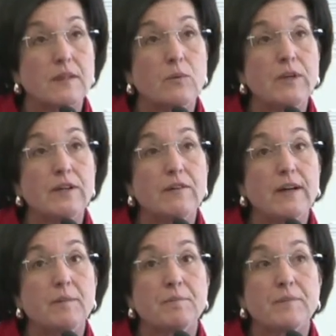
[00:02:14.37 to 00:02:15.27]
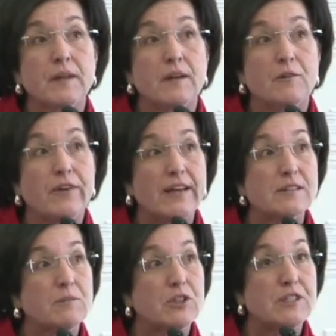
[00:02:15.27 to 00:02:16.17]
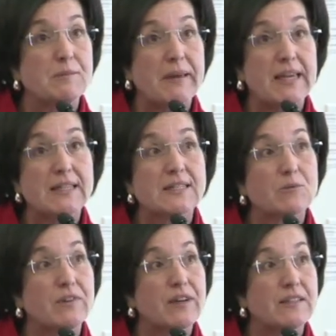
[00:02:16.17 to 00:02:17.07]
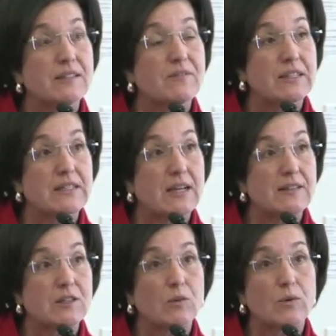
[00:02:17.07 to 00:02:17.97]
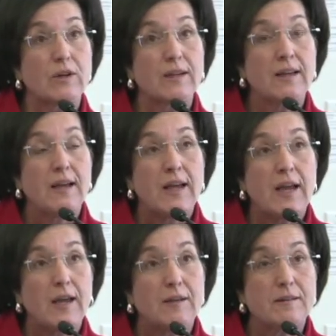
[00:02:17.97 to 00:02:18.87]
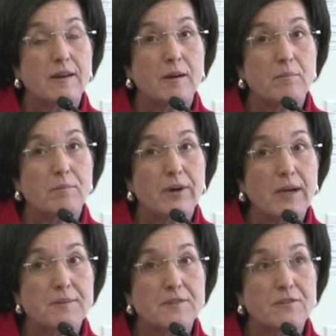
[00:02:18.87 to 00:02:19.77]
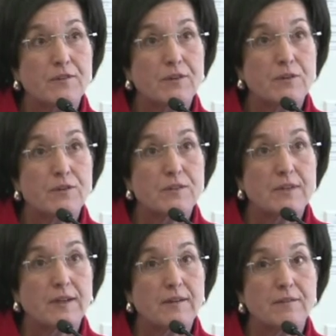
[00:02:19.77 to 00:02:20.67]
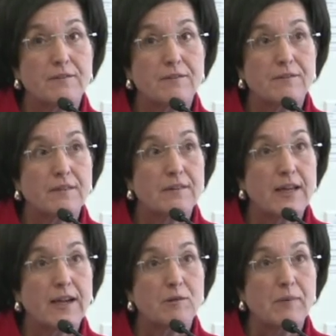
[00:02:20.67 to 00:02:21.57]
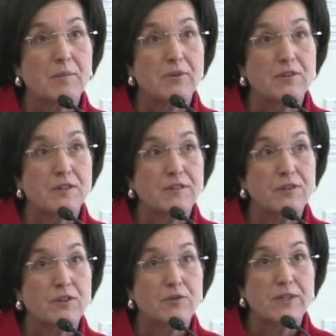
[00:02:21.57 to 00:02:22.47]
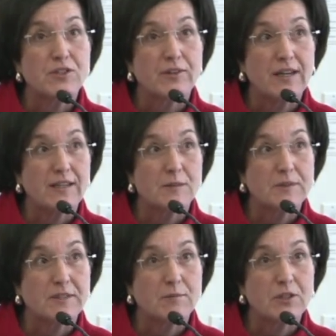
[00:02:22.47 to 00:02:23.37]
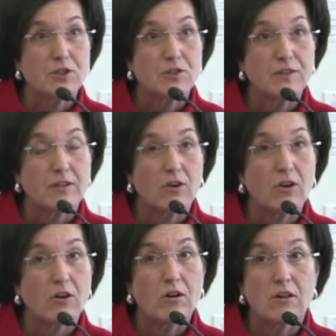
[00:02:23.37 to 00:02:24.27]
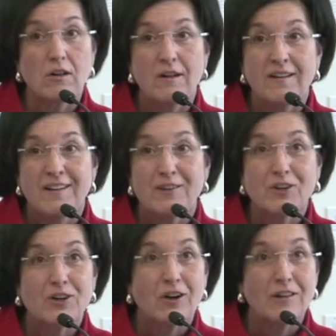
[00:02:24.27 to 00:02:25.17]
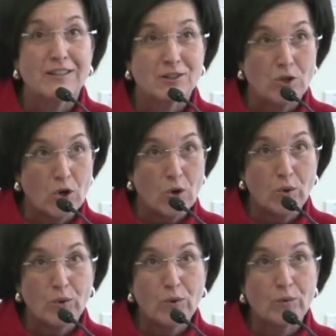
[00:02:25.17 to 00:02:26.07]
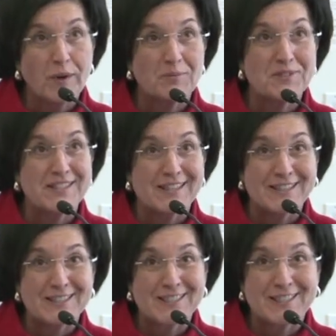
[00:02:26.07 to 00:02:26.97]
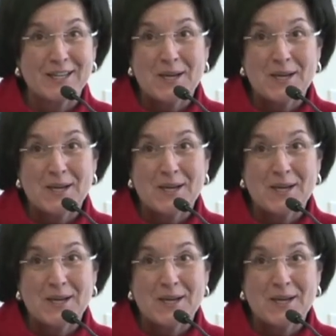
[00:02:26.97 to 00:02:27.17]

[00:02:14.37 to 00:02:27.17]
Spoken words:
We've had some good debates, we've had some fantastic work, and perhaps for those LAC members, if you could raise your hands, because I'm not sure that all of our colleagues know who represents